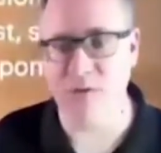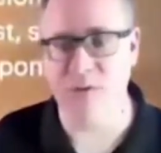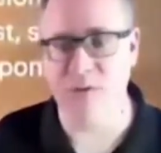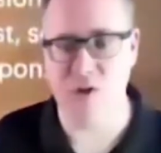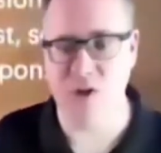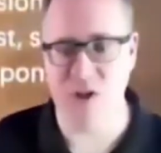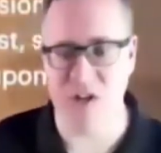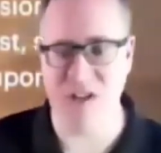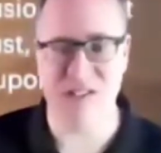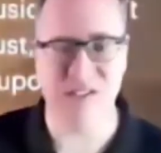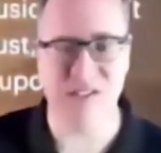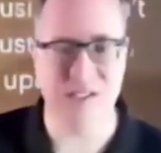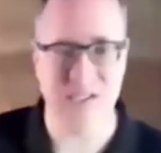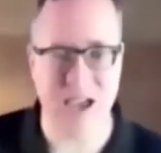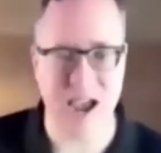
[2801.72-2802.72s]
cold fusion
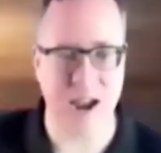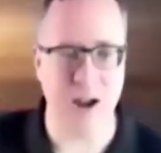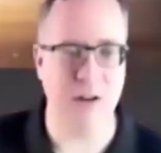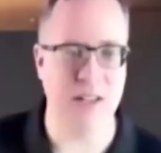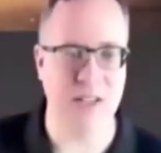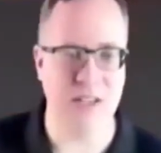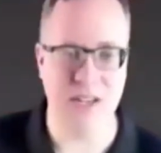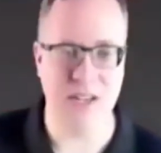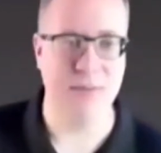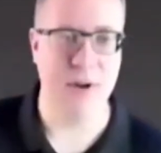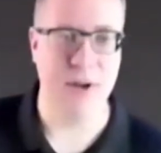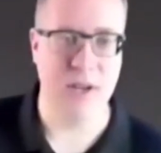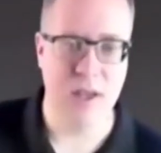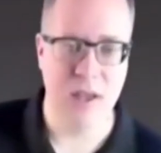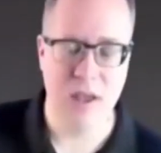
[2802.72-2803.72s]
is entirely
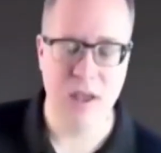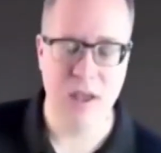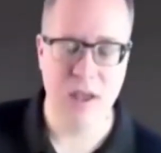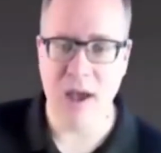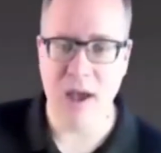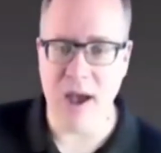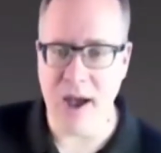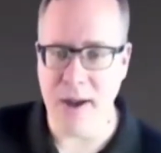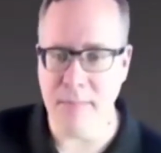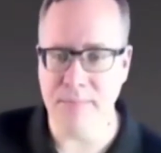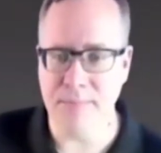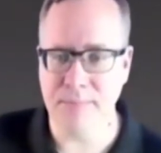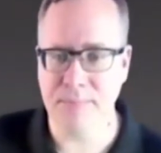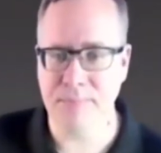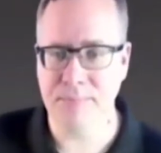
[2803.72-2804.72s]
different.
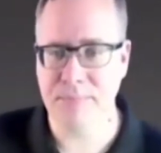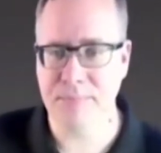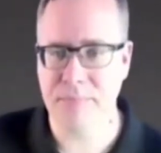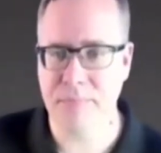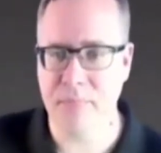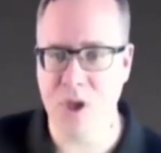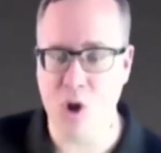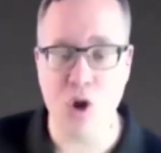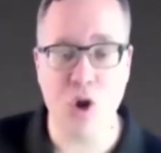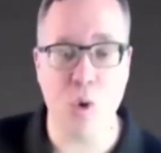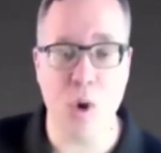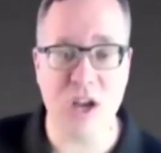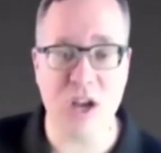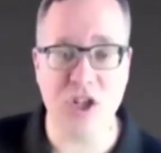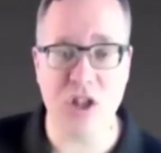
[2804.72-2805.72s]
Um, a good
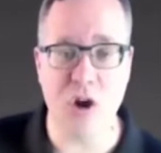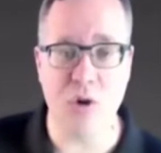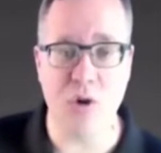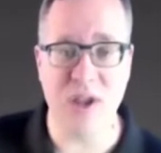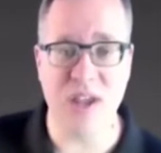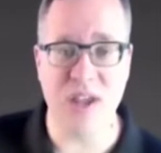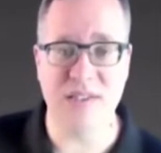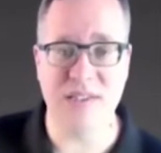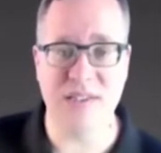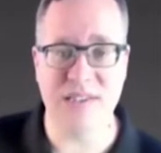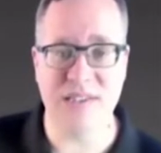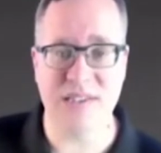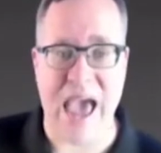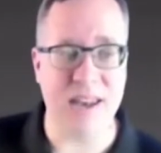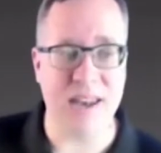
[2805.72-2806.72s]
question though
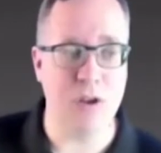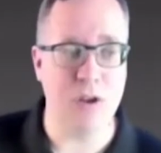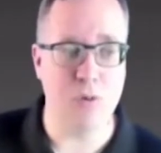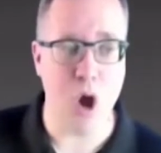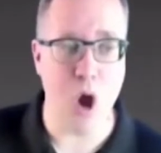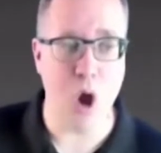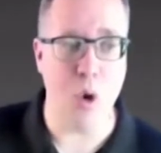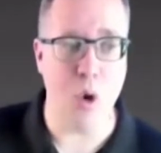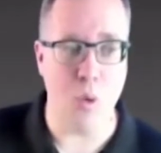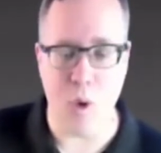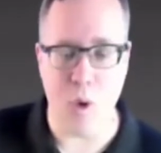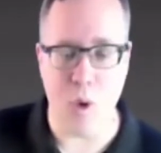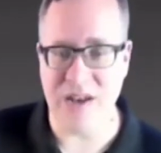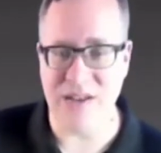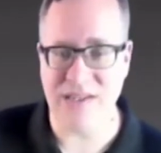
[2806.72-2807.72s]
is how do you know
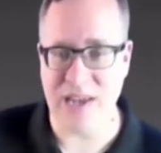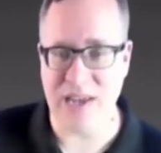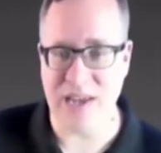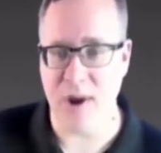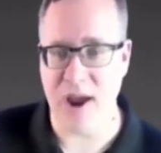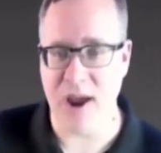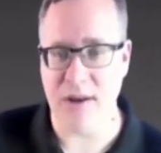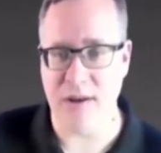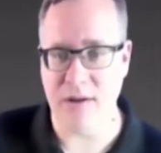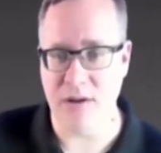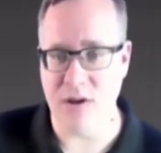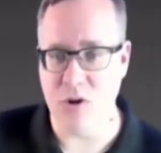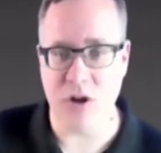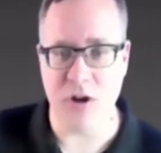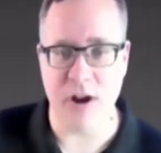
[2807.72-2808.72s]
when to say when
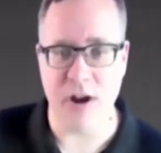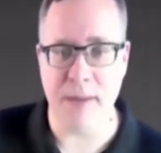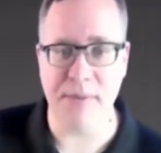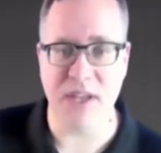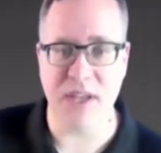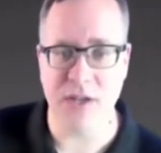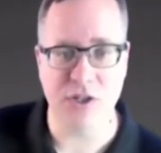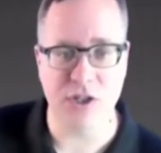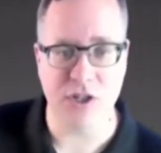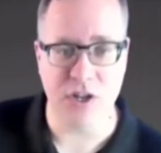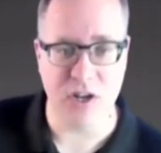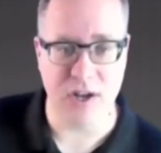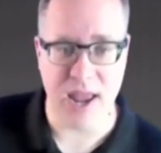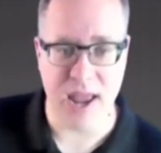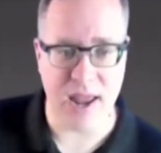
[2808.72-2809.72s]
and nuke your
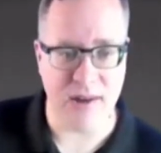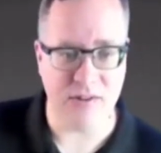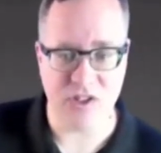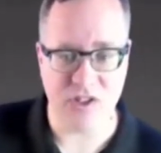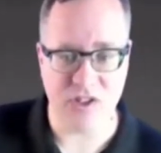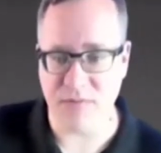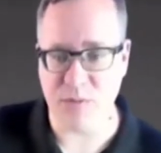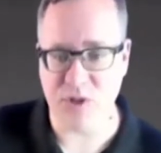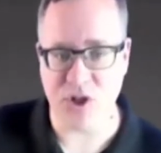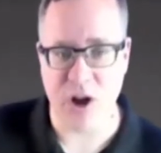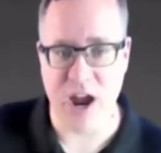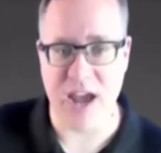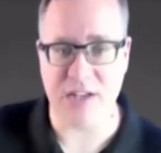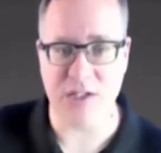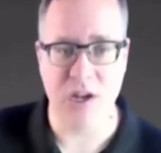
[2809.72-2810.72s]
application and, and start from
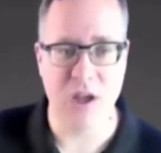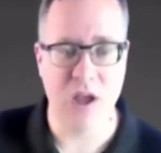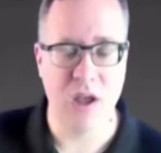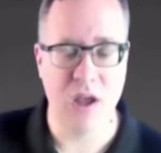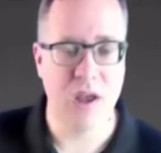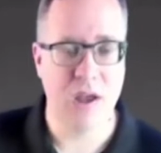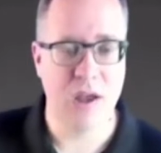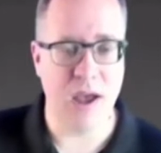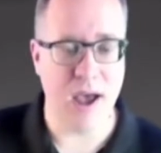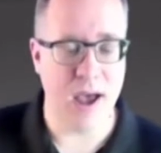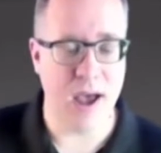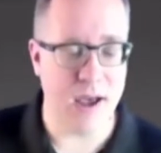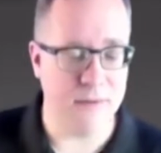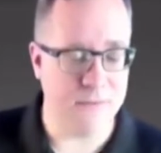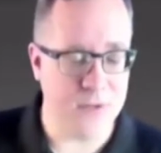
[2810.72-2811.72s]
scratch?
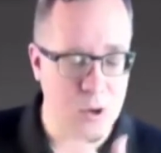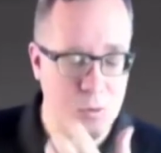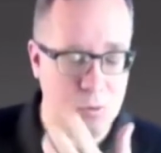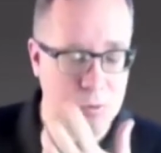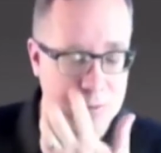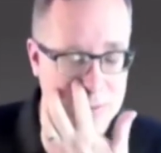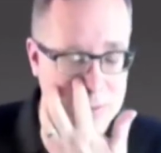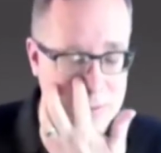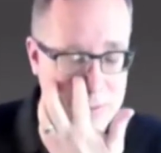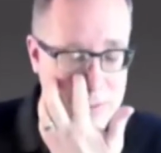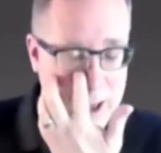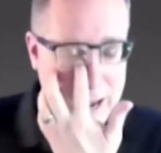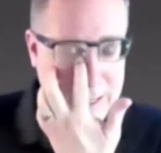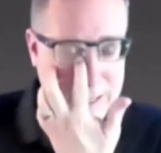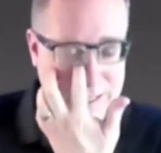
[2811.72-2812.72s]
Uh, a few
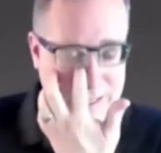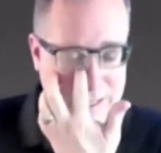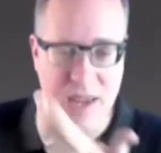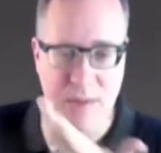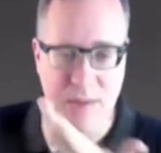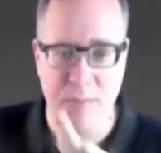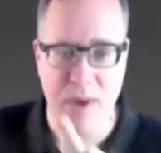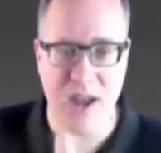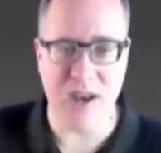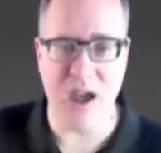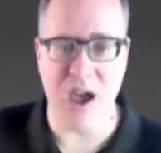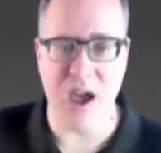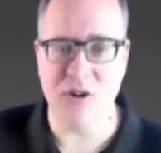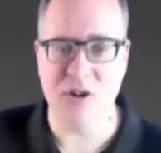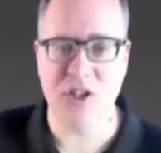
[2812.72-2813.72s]
ideas to keep in mind:
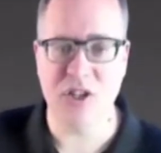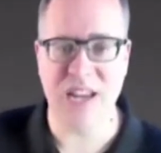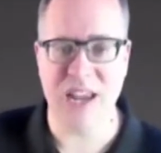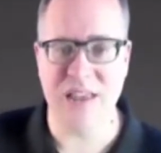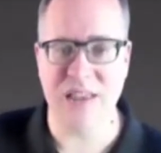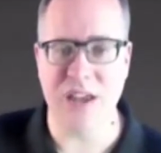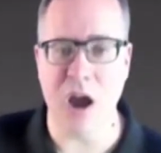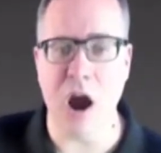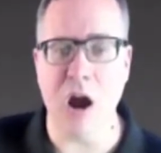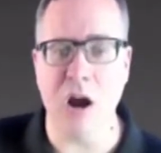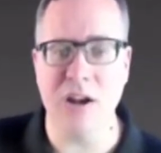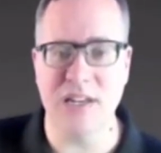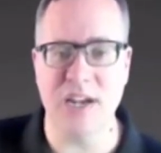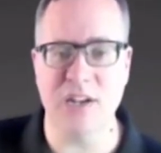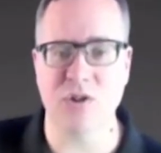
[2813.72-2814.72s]
understand the
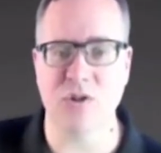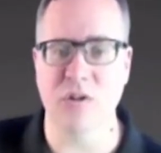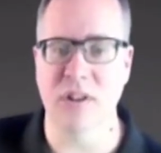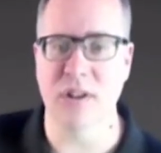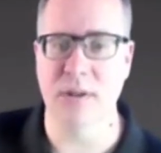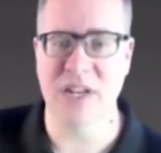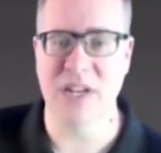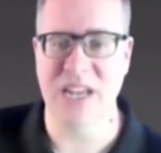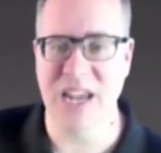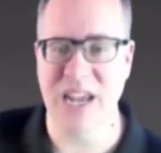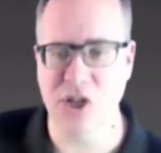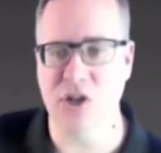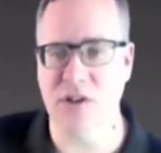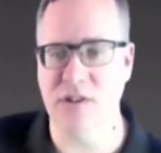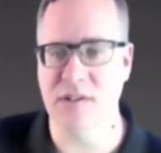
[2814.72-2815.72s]
architectural
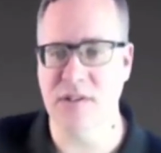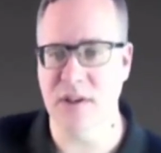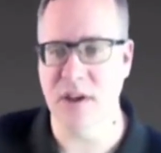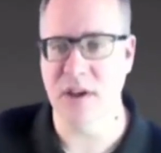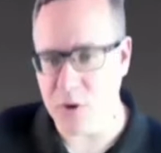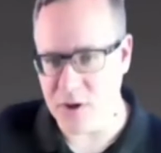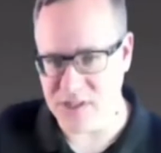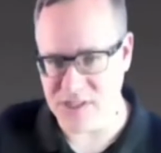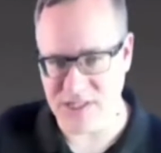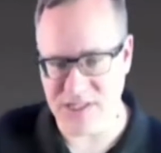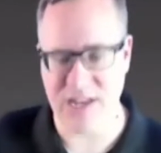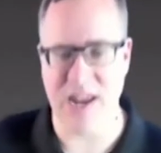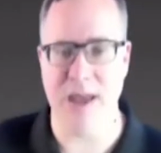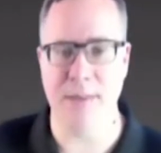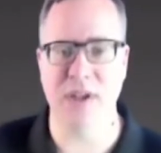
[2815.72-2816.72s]
limitations of your
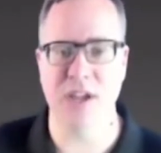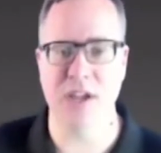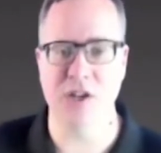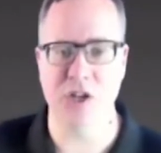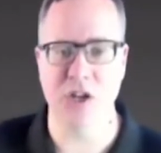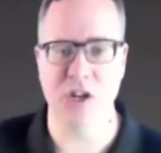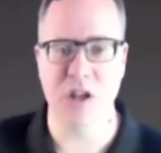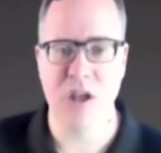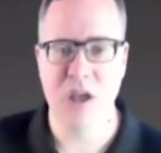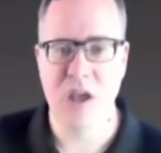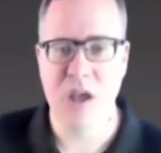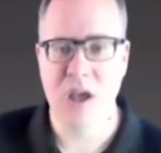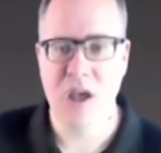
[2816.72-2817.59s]
existing application.